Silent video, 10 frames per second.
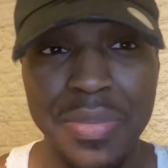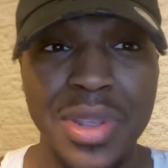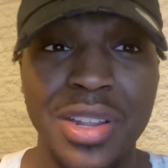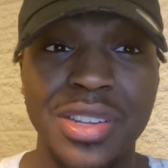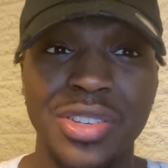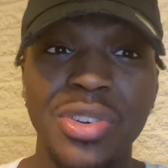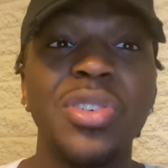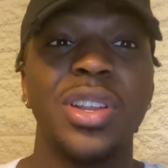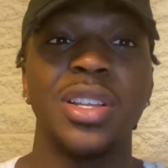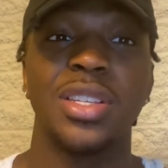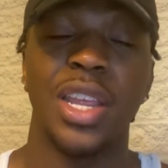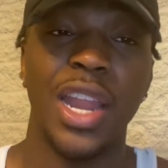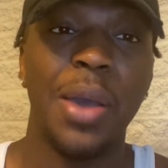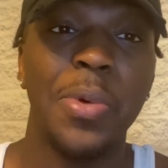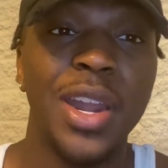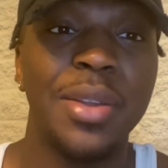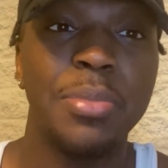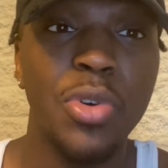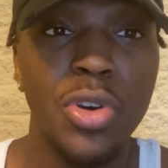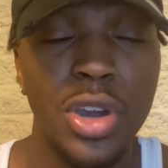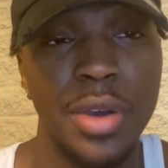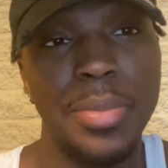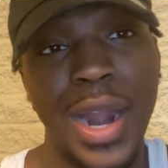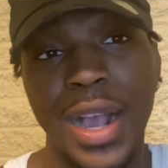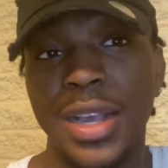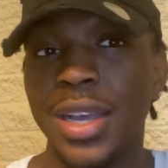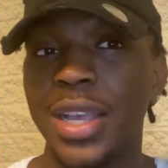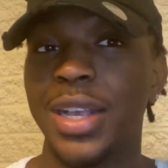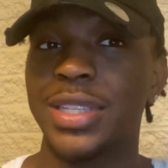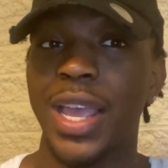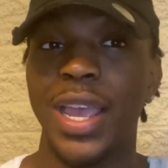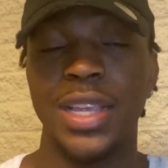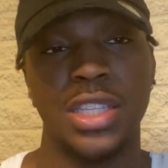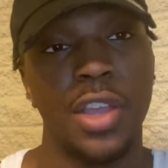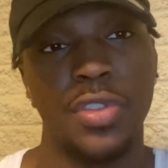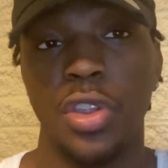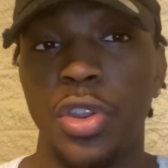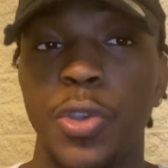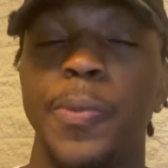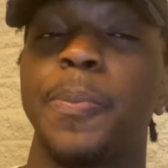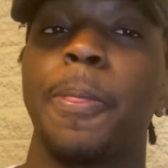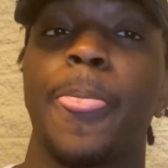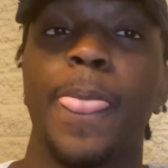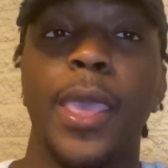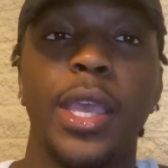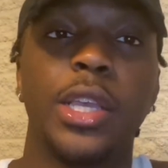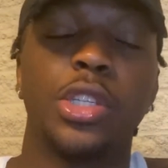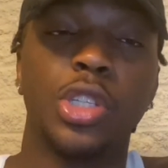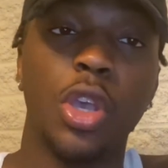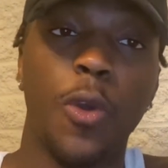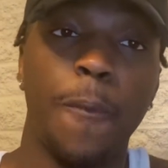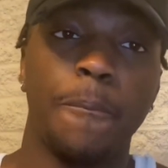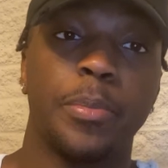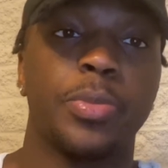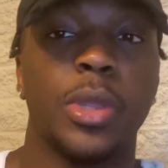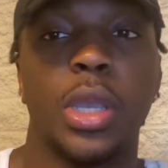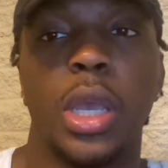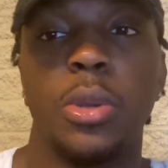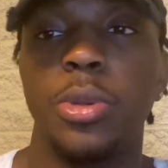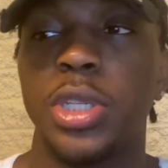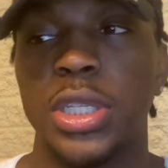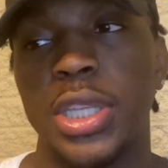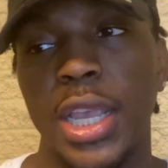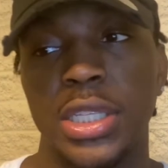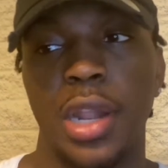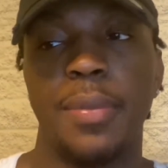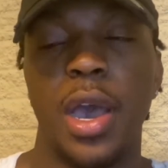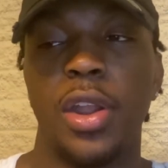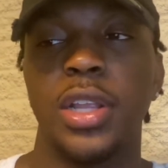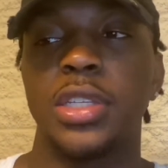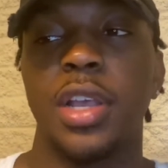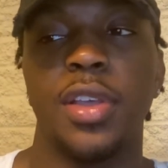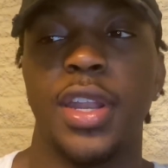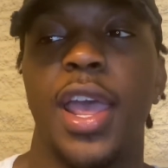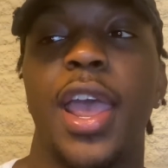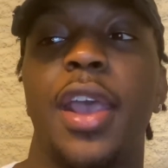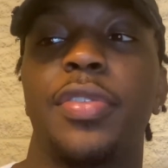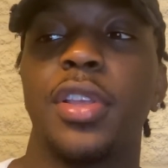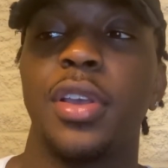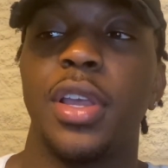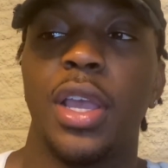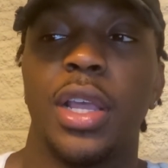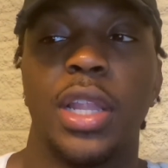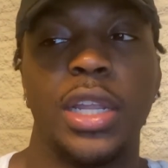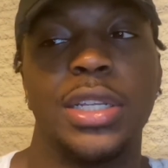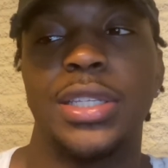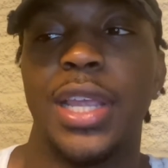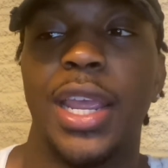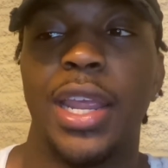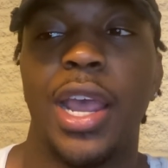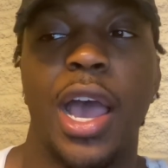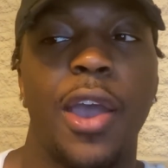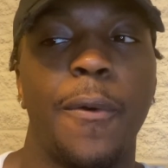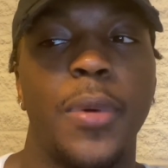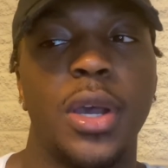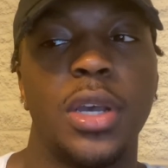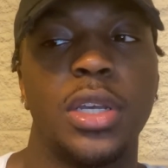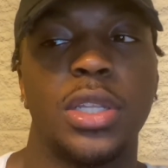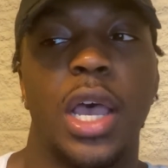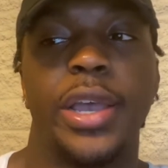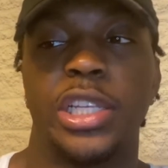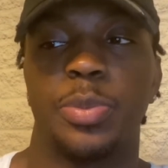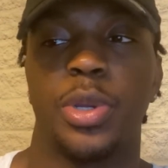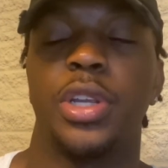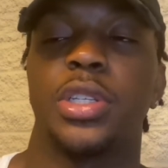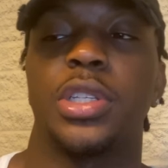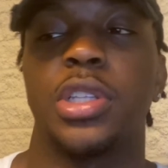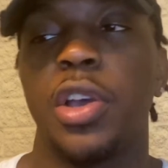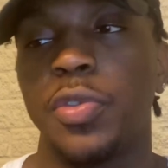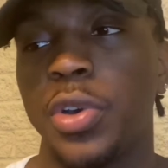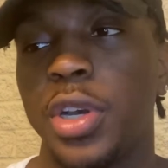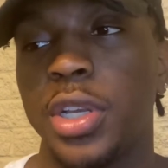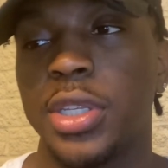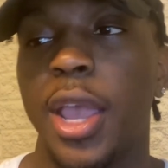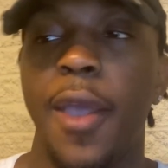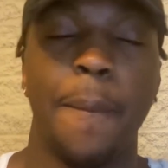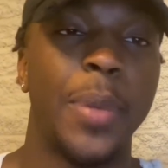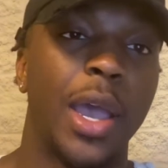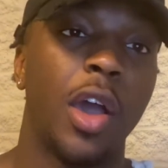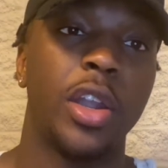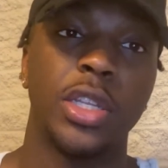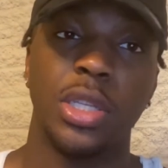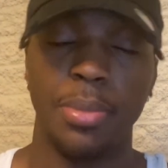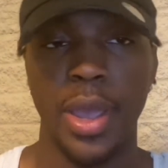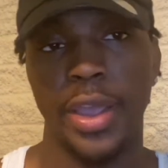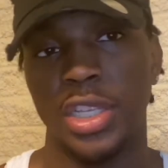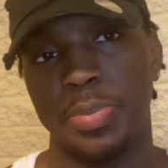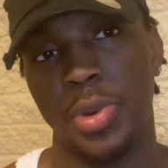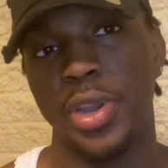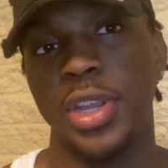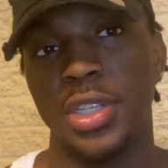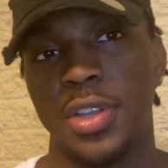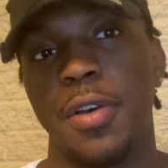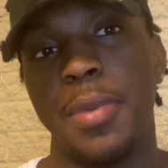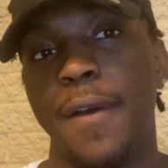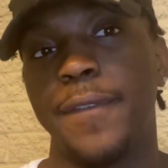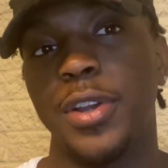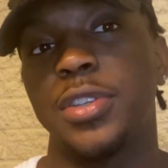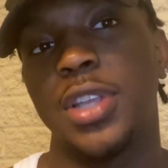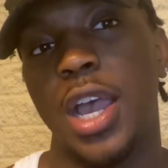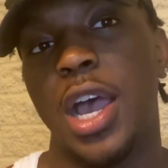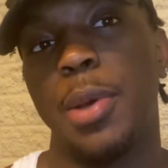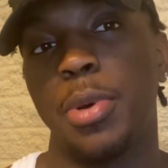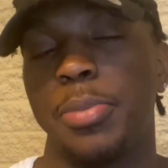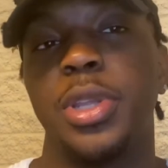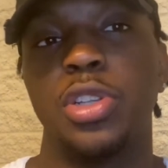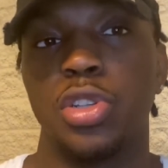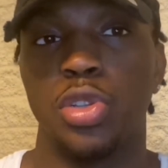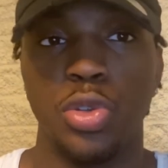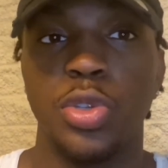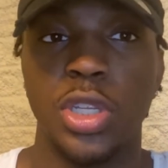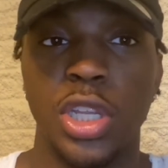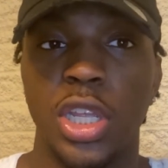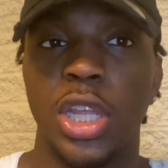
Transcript: the shortest? And I wanted more, but I couldn't because I had stuff to do. So we was just texting about it and stuff like that after, like just saying how it was, how our experience and stuff was. But honestly, my experience on my first time, on me just losing it,